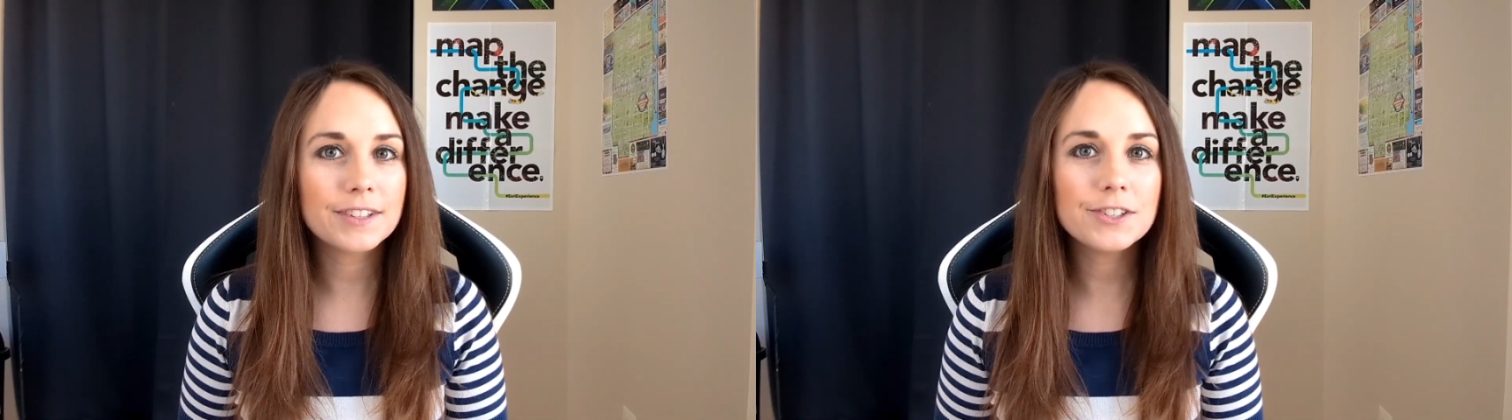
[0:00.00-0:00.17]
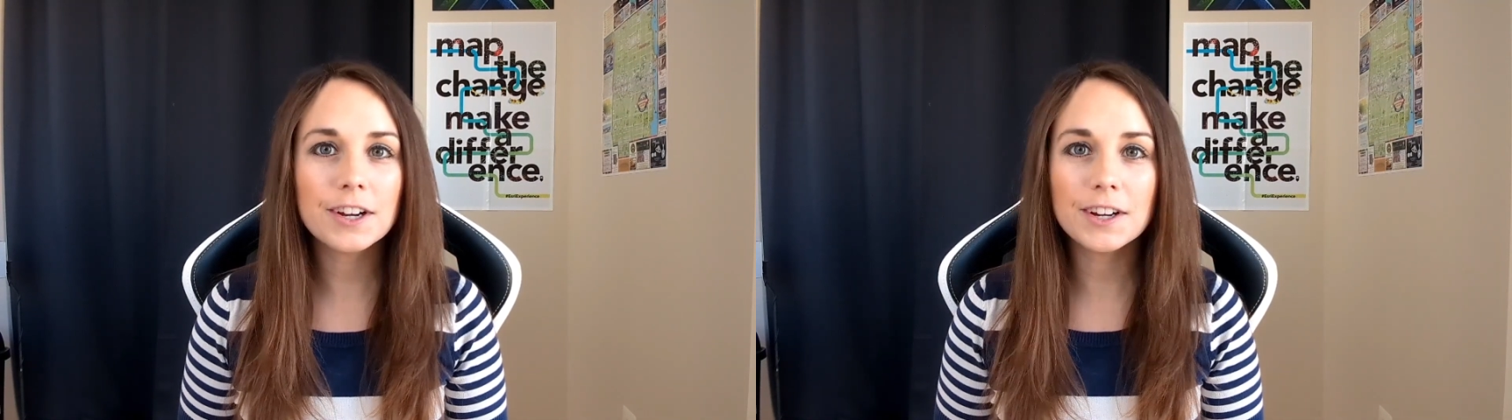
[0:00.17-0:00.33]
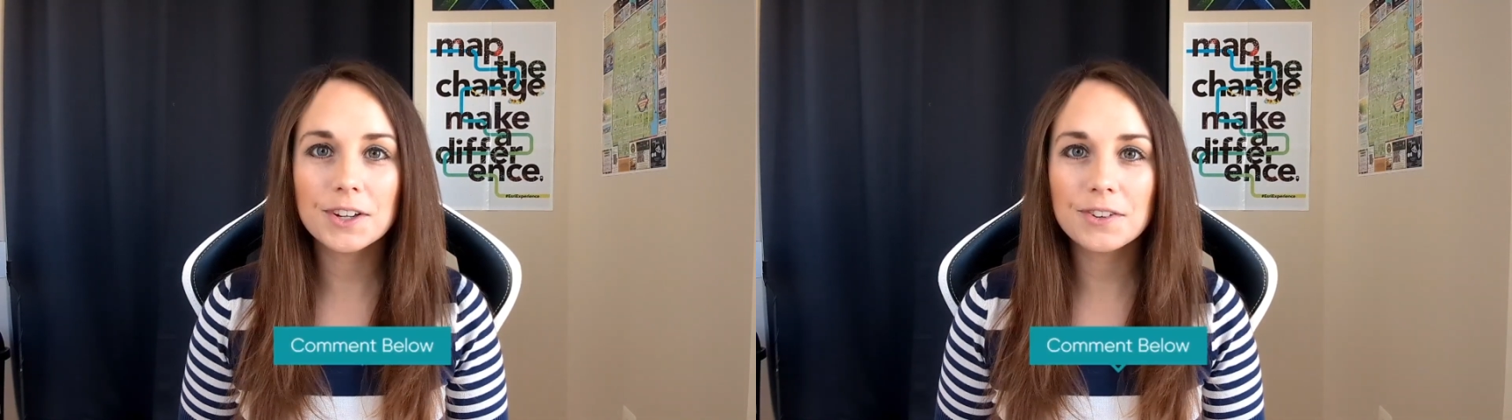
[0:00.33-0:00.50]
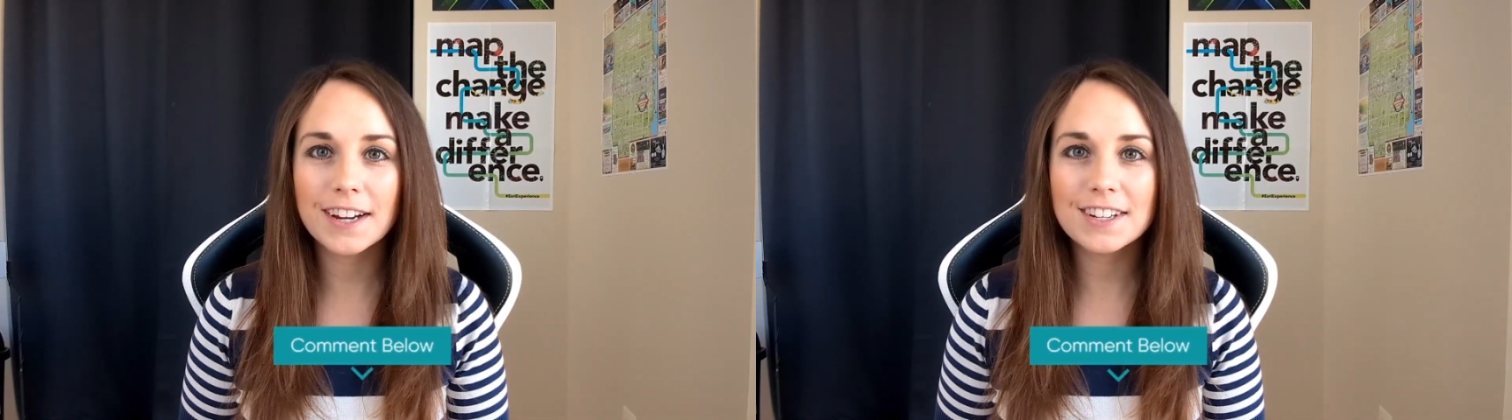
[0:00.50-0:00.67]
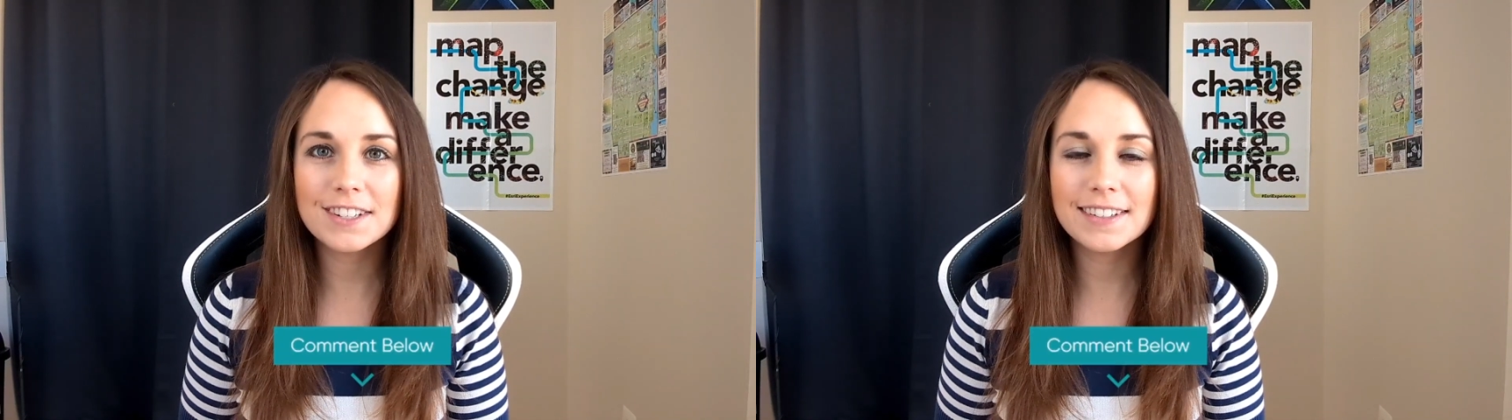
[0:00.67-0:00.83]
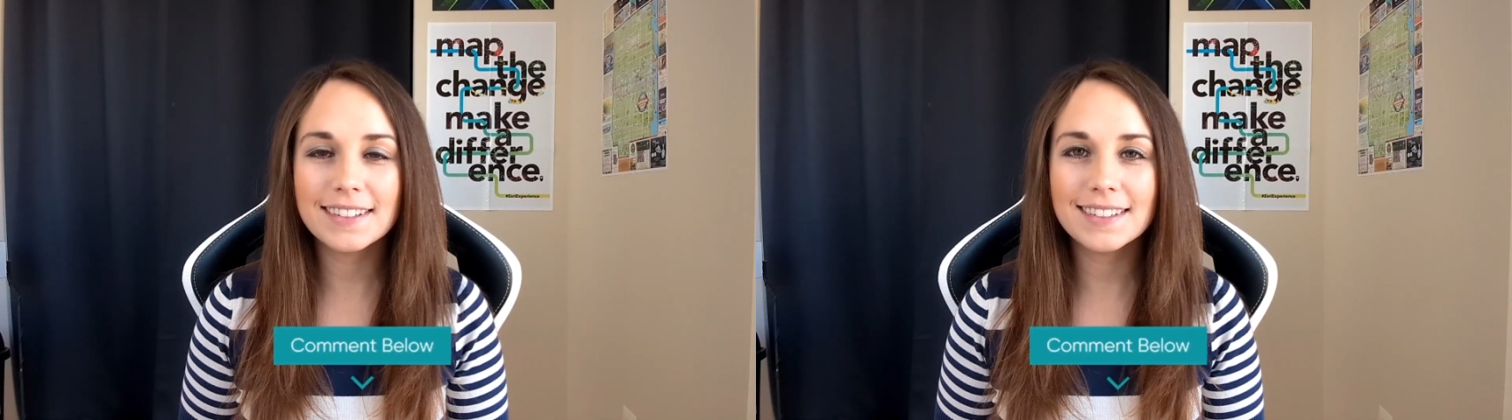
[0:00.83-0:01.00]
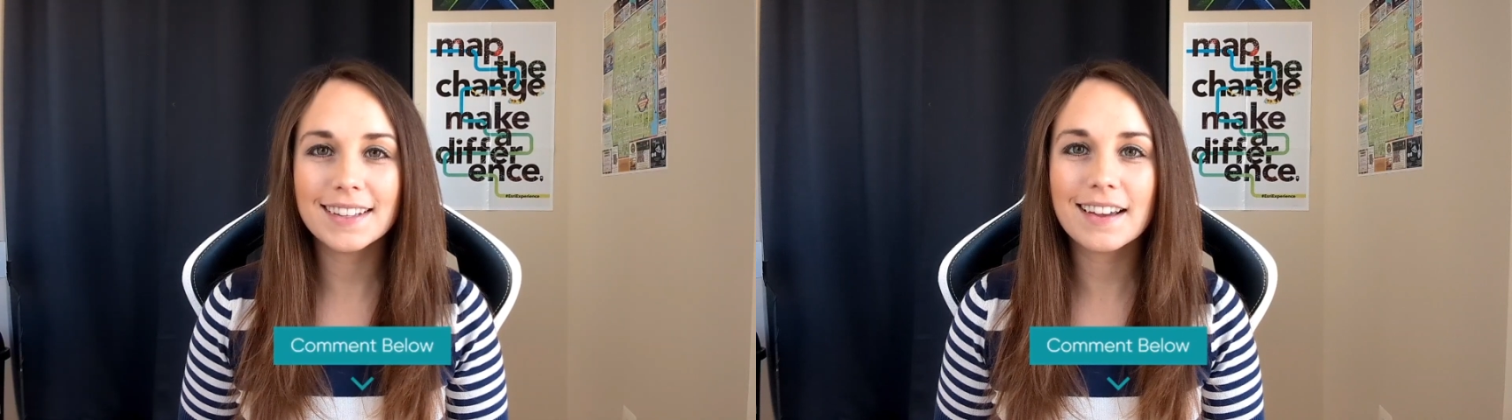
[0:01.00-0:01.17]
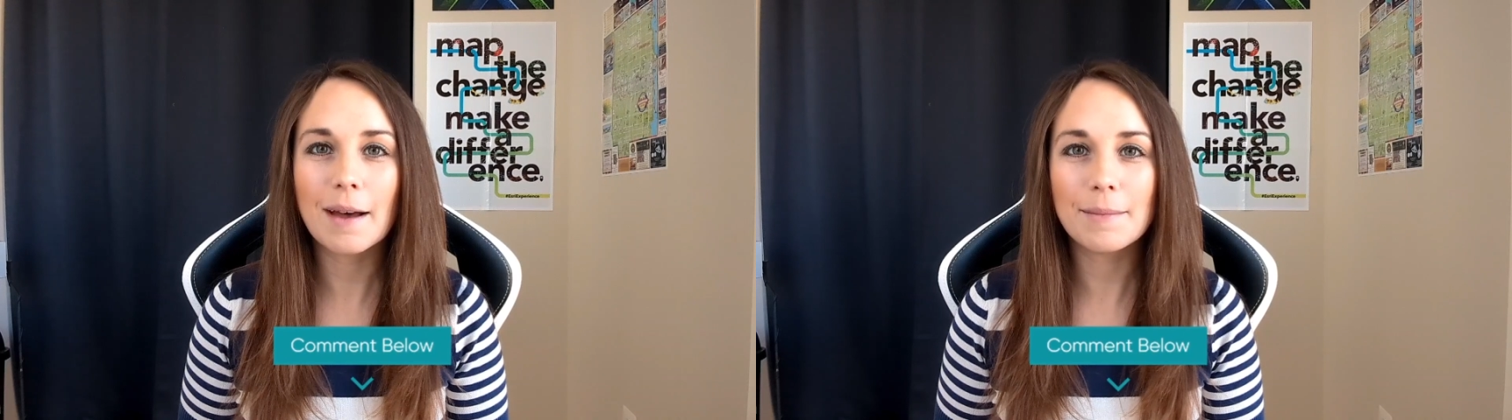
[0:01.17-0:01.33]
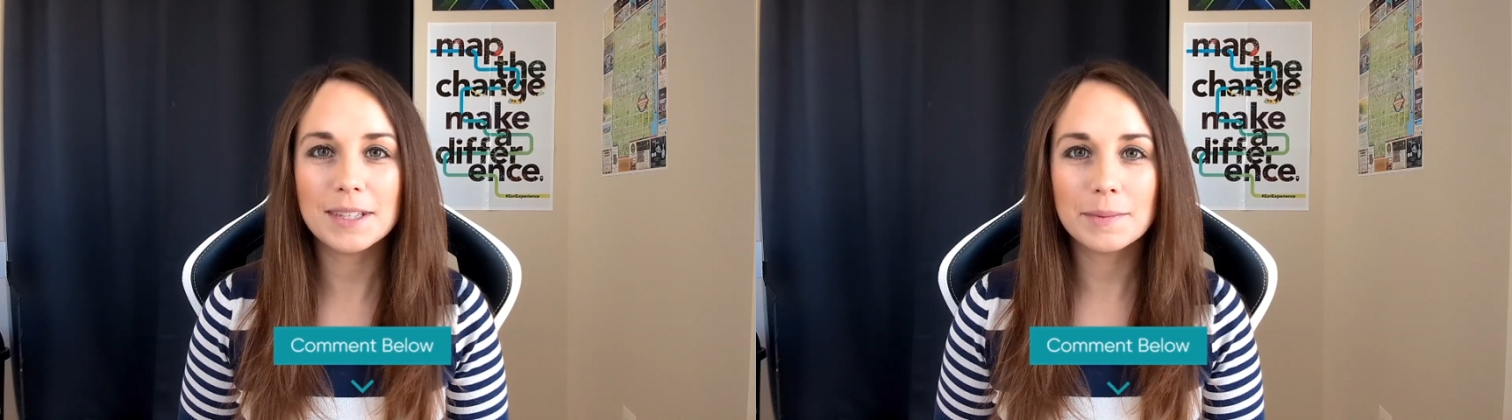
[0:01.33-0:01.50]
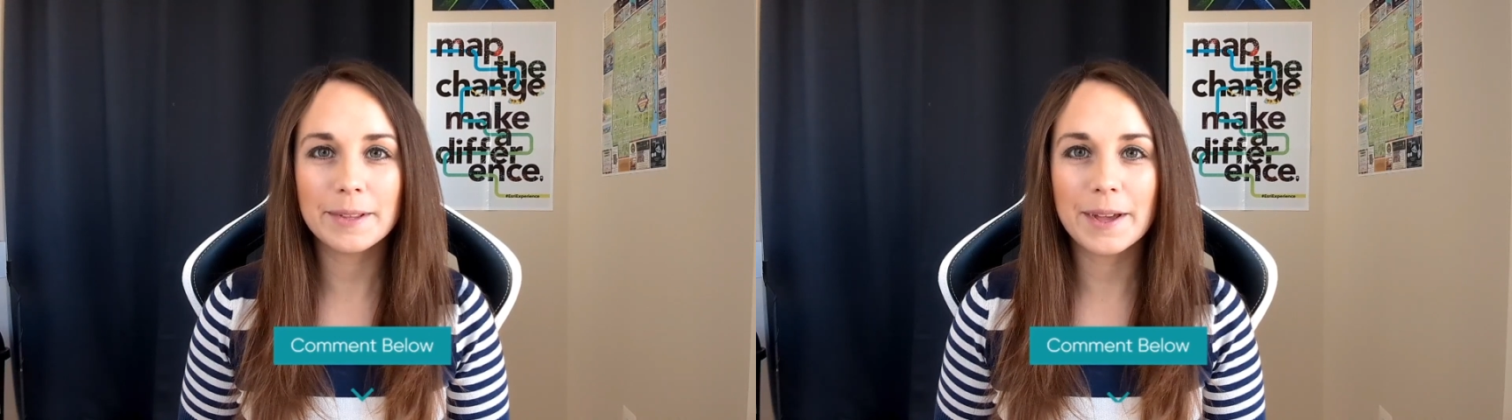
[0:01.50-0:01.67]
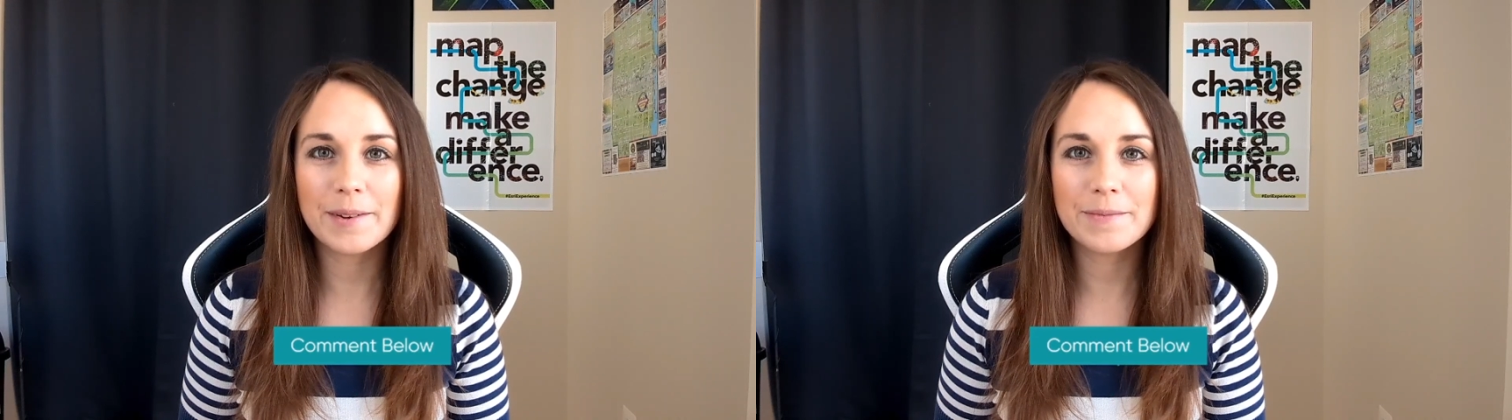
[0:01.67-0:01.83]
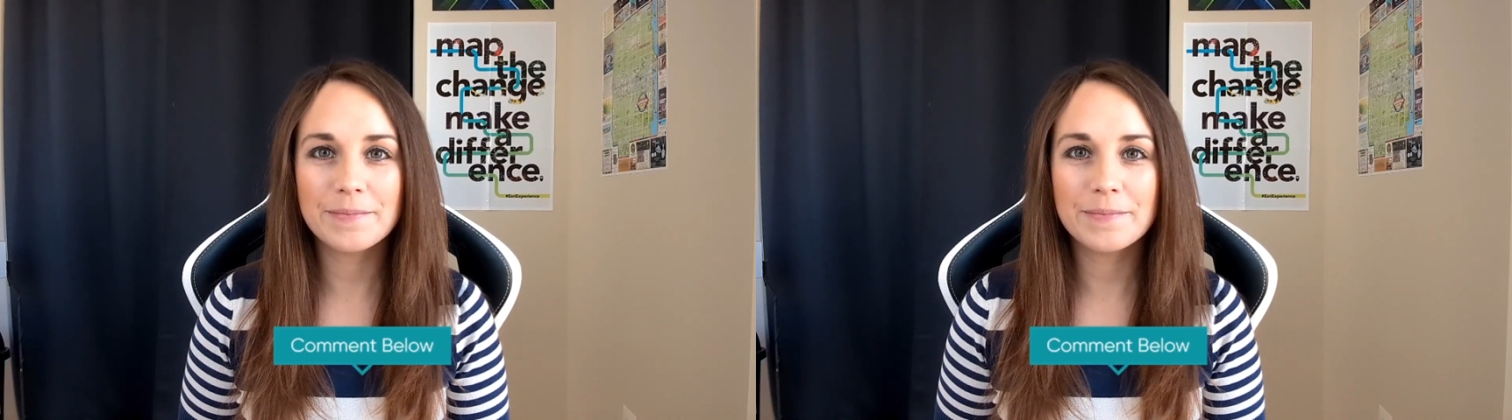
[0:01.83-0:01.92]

Share your creations in the comments below.